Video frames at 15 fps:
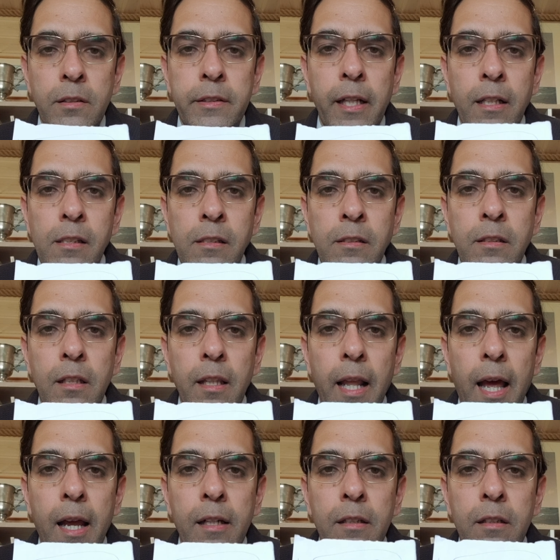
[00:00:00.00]
sells the
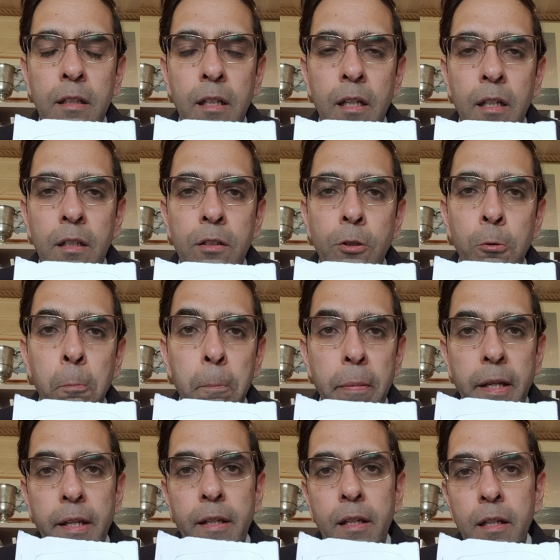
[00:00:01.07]
land to
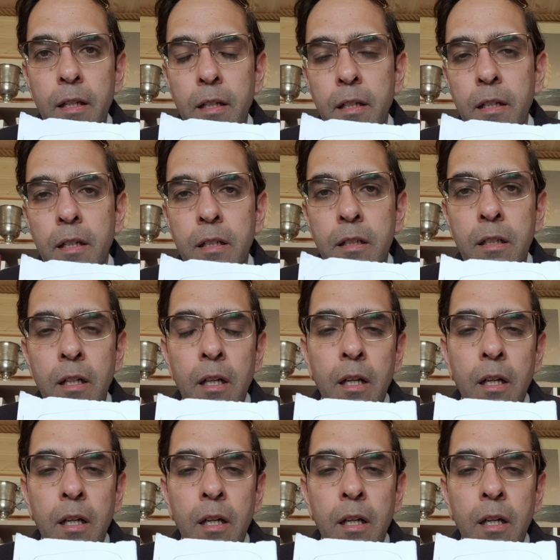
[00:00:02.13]
B? Yeah.